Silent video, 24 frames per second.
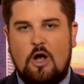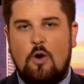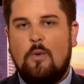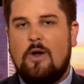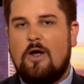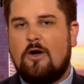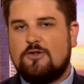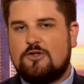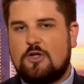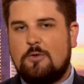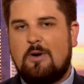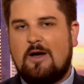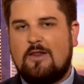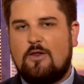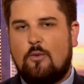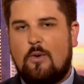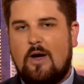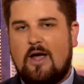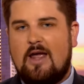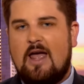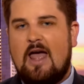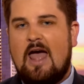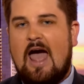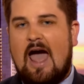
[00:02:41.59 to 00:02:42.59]
We also, by the
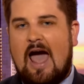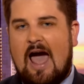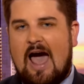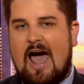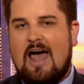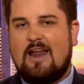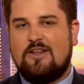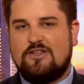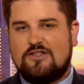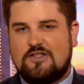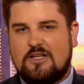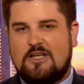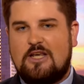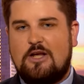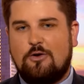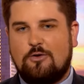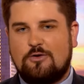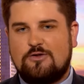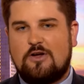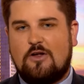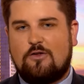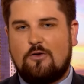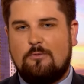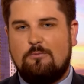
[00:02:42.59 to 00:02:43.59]
way, had a secure
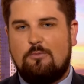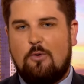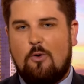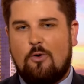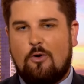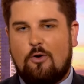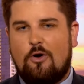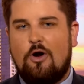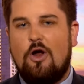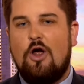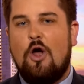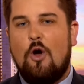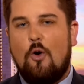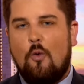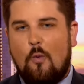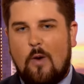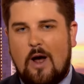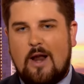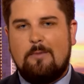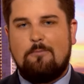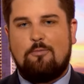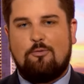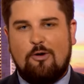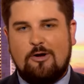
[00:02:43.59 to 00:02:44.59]
southern border
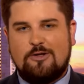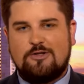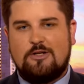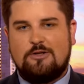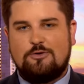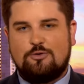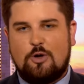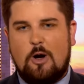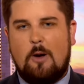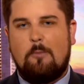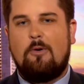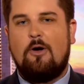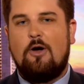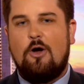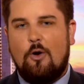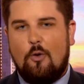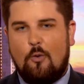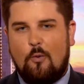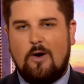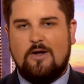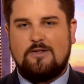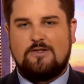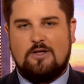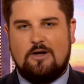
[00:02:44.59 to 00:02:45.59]
when President Trump
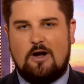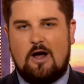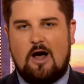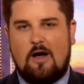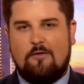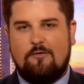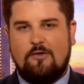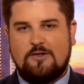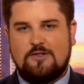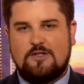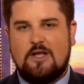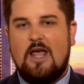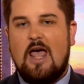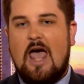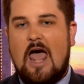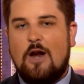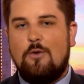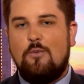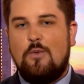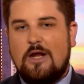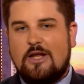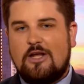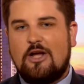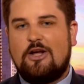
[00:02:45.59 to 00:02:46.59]
was in office.
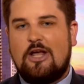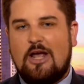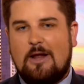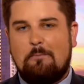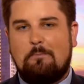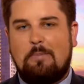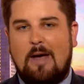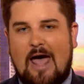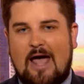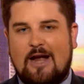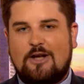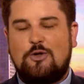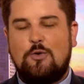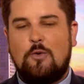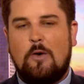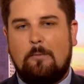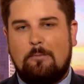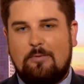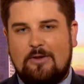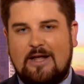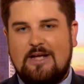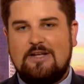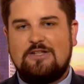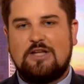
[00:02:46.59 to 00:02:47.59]
And we could get back to a
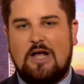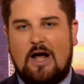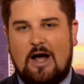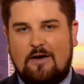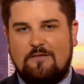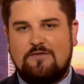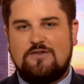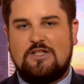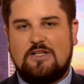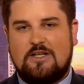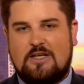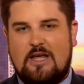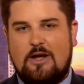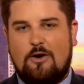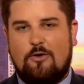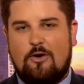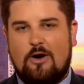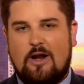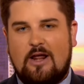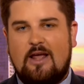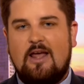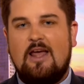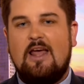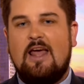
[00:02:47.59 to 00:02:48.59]
place of
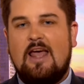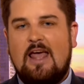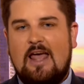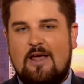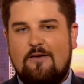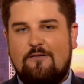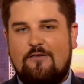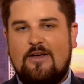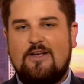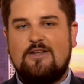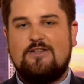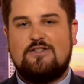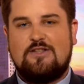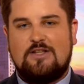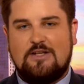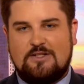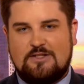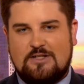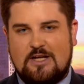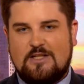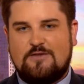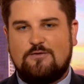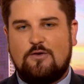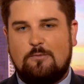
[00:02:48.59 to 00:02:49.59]
security if his
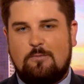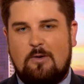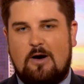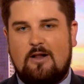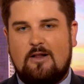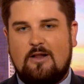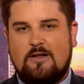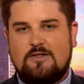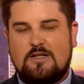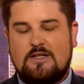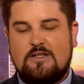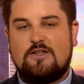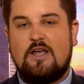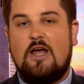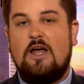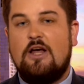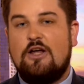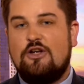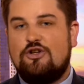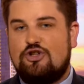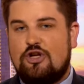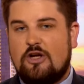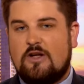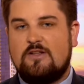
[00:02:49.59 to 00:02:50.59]
successful policies,
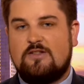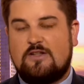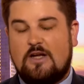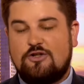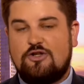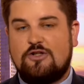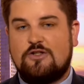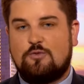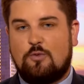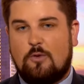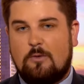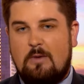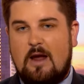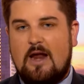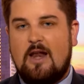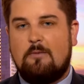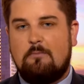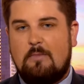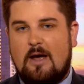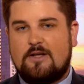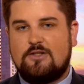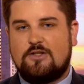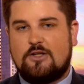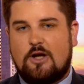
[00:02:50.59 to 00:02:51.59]
such as Remain in
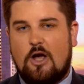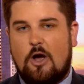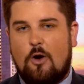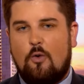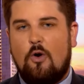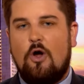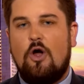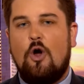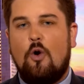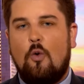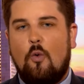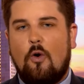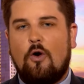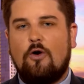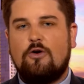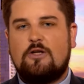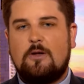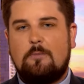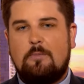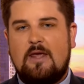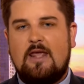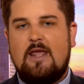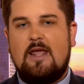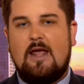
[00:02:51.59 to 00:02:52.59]
Mexico, were to
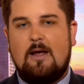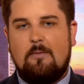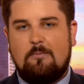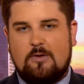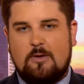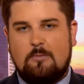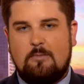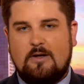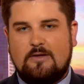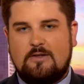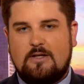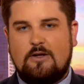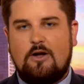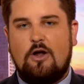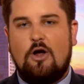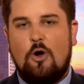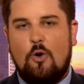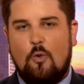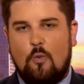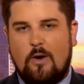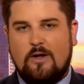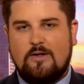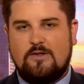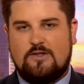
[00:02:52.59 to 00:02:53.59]
be implemented
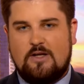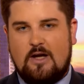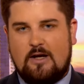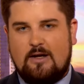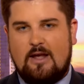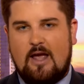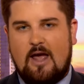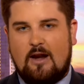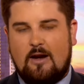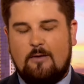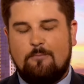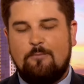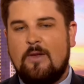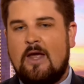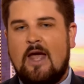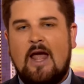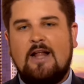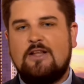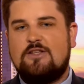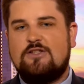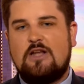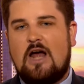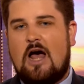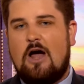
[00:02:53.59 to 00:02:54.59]
once again.
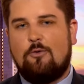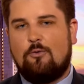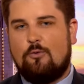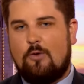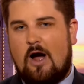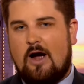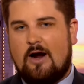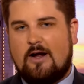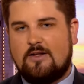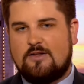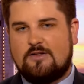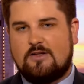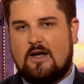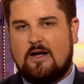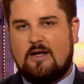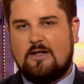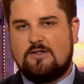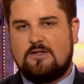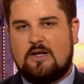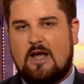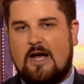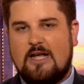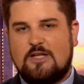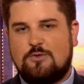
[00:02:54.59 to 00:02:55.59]
It's not rocket
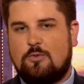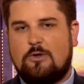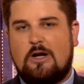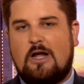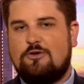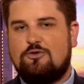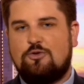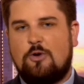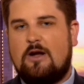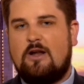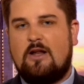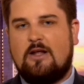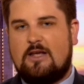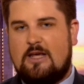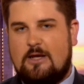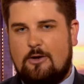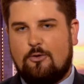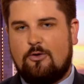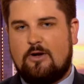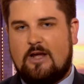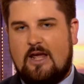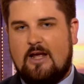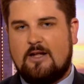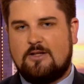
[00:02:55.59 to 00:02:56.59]
science, guys. We're not trying to
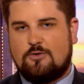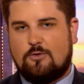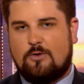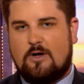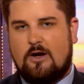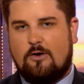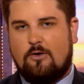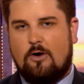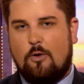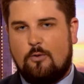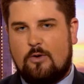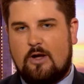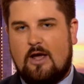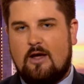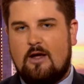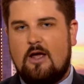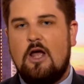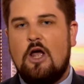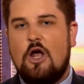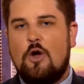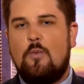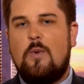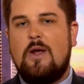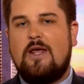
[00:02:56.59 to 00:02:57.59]
cure cancer here, okay?
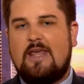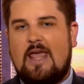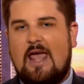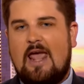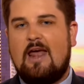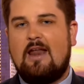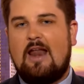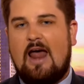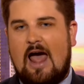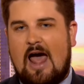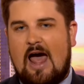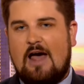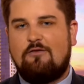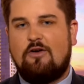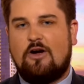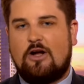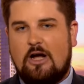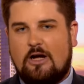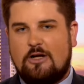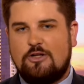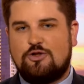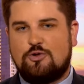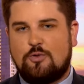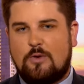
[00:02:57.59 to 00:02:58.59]
We can't have a
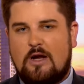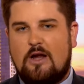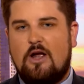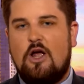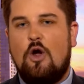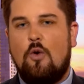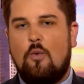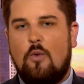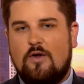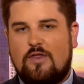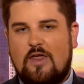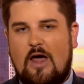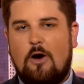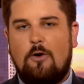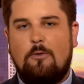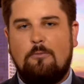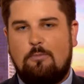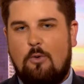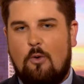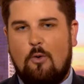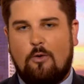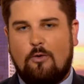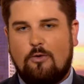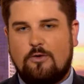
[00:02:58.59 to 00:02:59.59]
country without
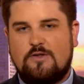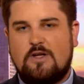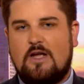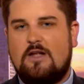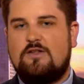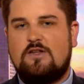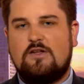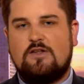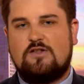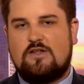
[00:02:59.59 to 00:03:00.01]
borders. It's as